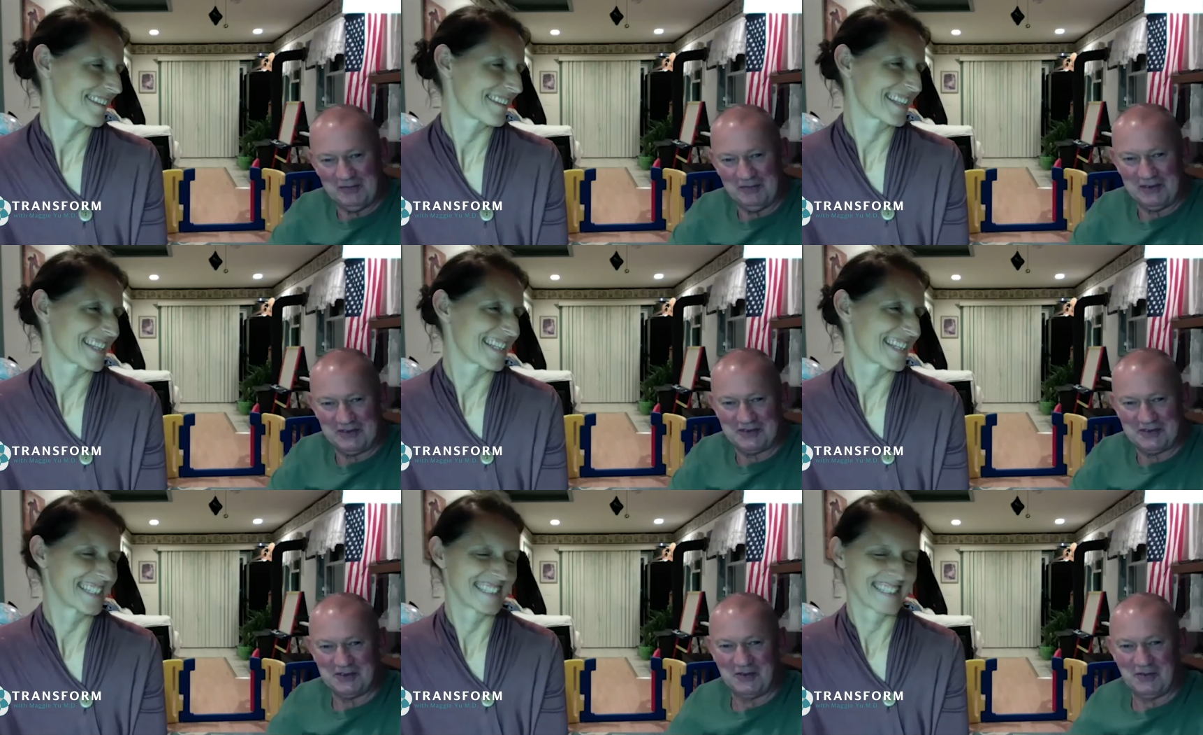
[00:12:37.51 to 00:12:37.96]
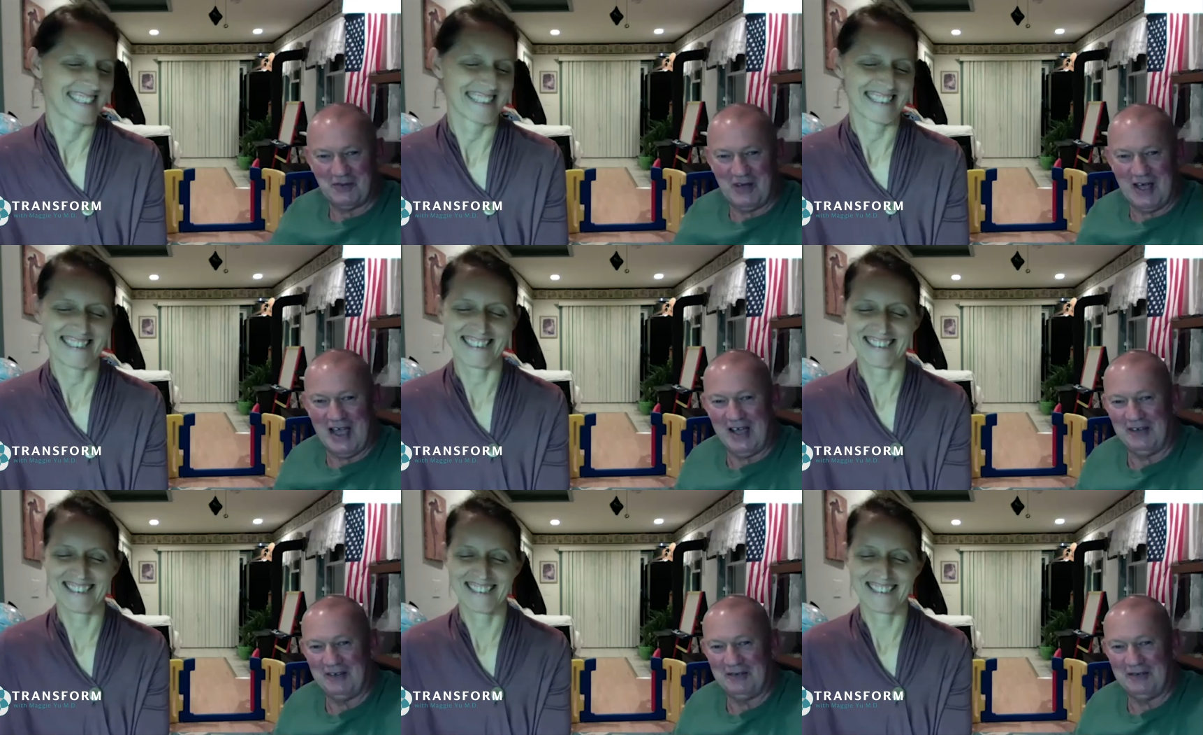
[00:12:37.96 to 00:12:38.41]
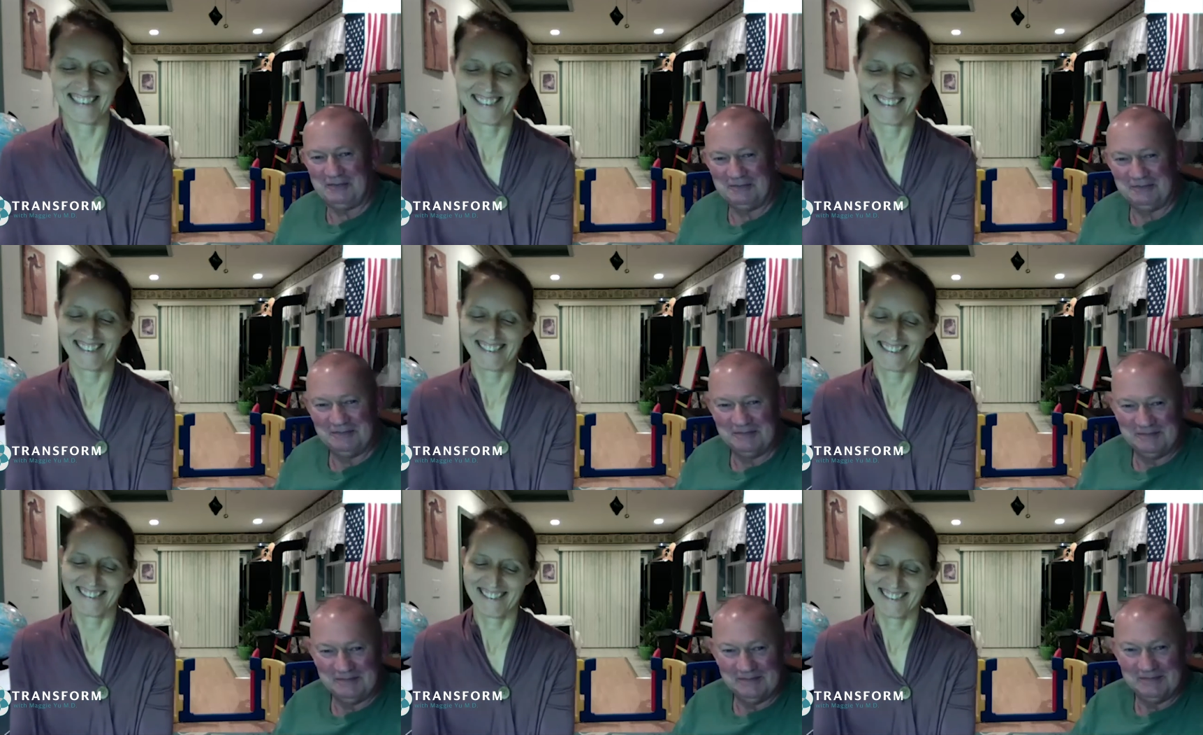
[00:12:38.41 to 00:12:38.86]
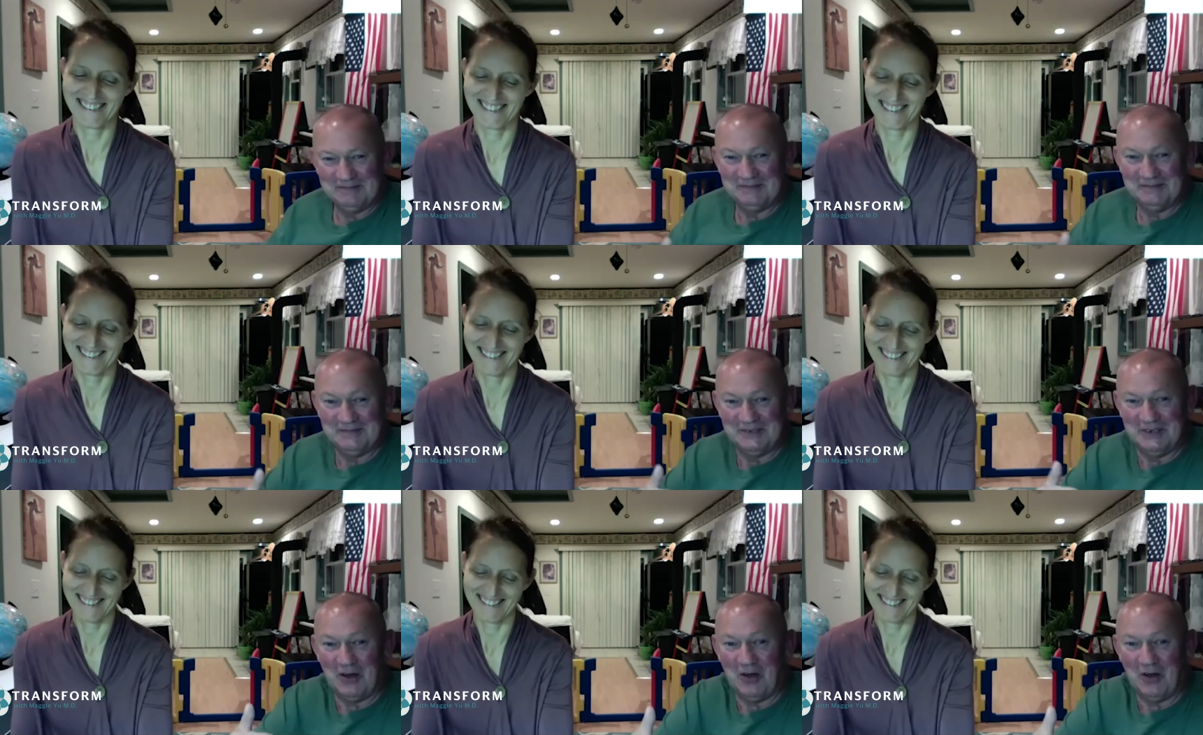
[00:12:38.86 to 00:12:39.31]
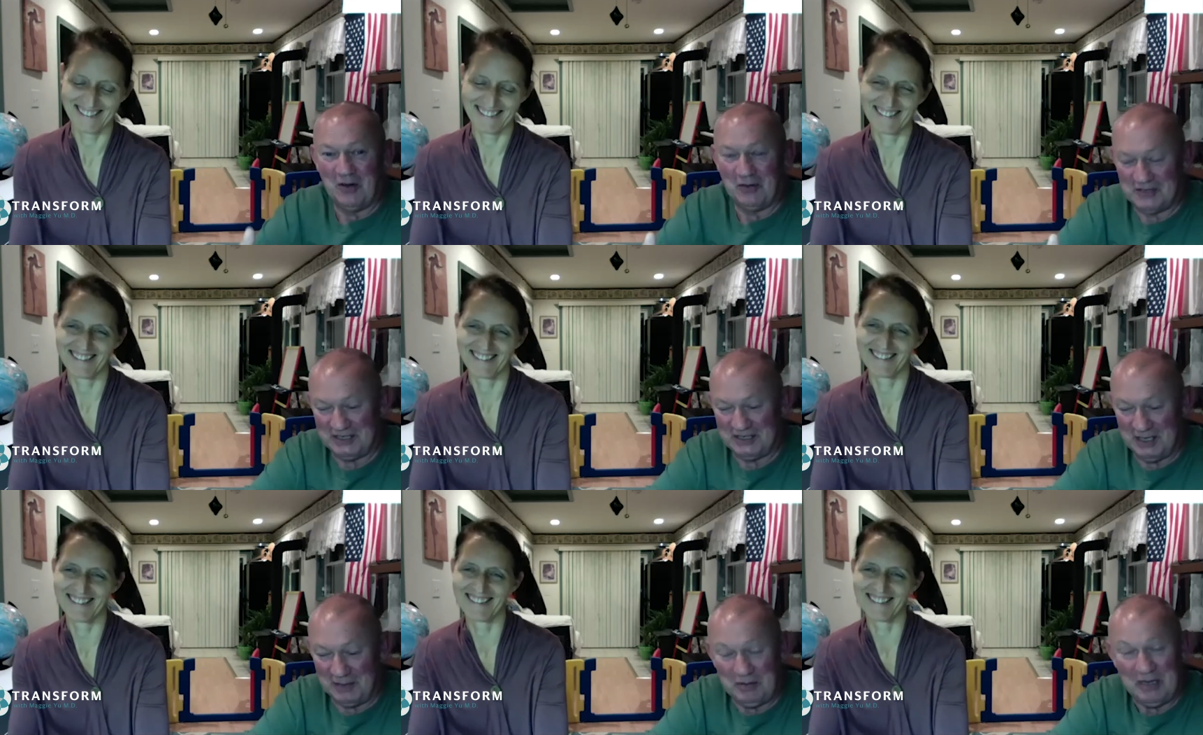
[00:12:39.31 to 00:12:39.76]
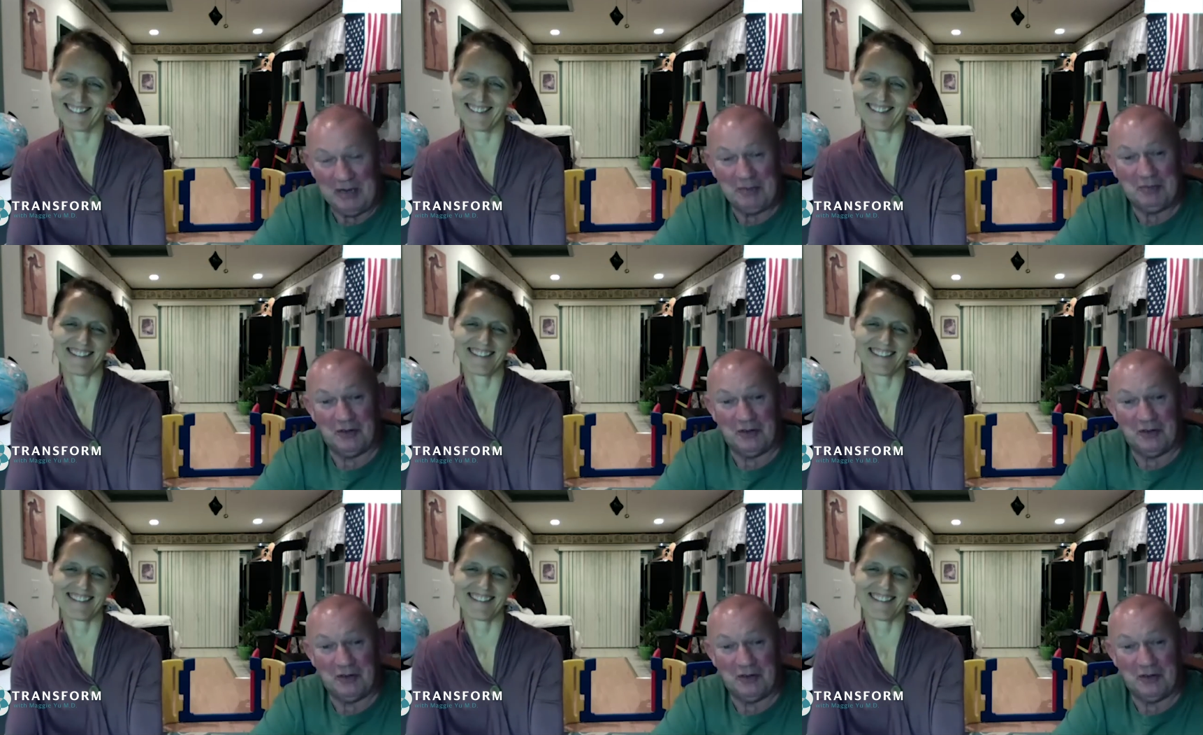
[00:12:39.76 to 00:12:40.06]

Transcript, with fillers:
Speaker 1: once in a while, you know, to get people to